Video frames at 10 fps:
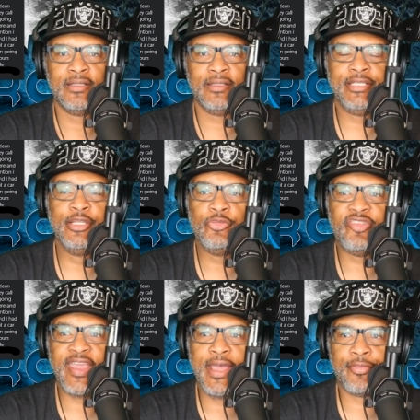you
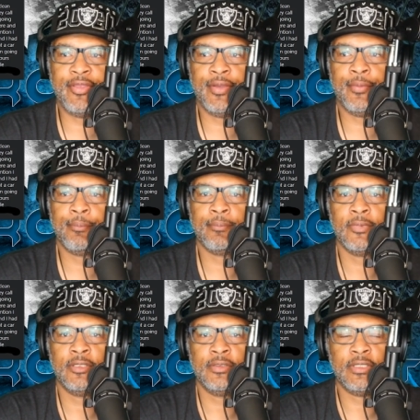tell them,
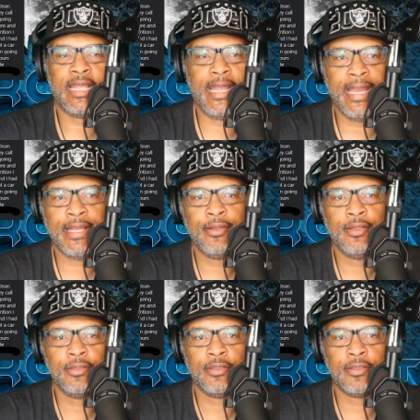hey,
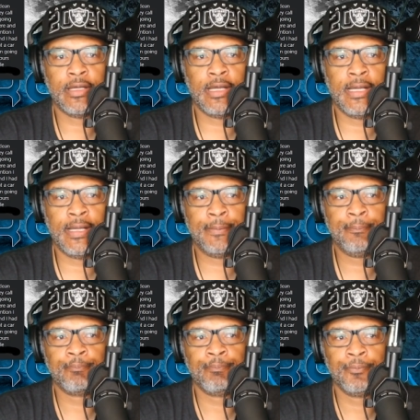um,
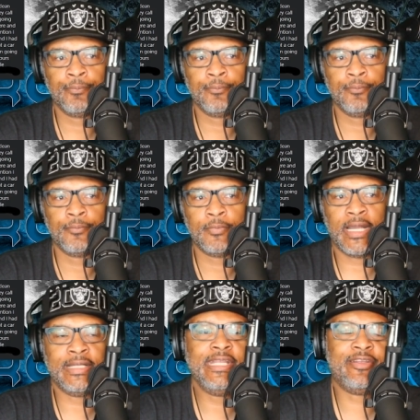
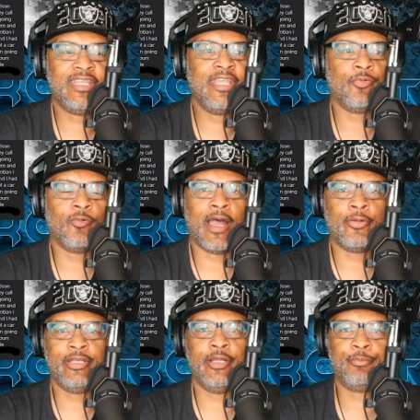I need to get
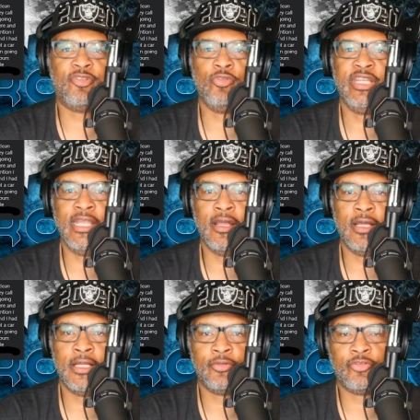routed up to the
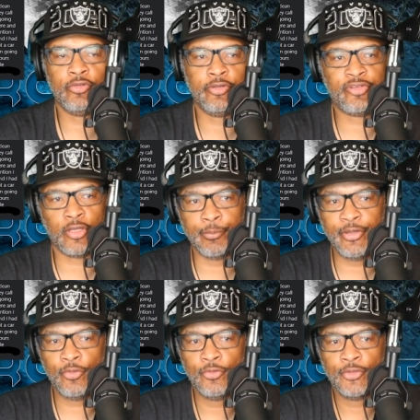uh, to the
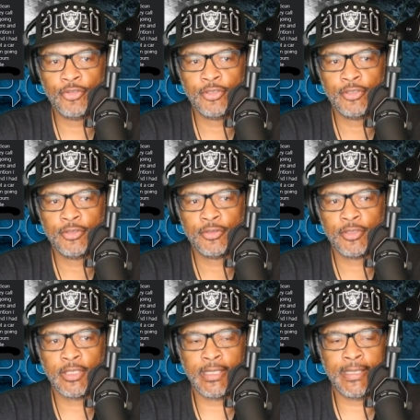terminal.
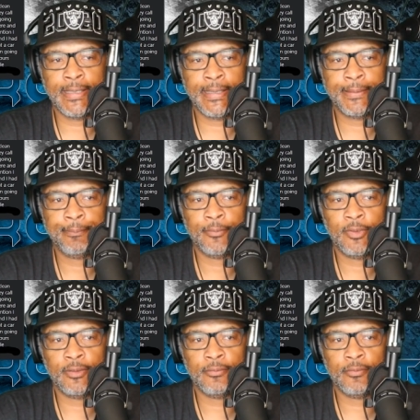Um,
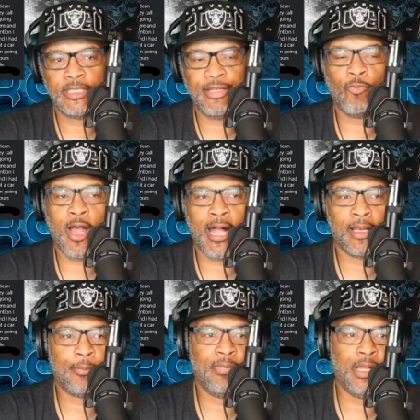and while
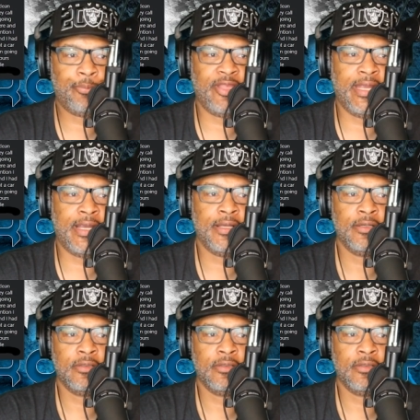I'm up there,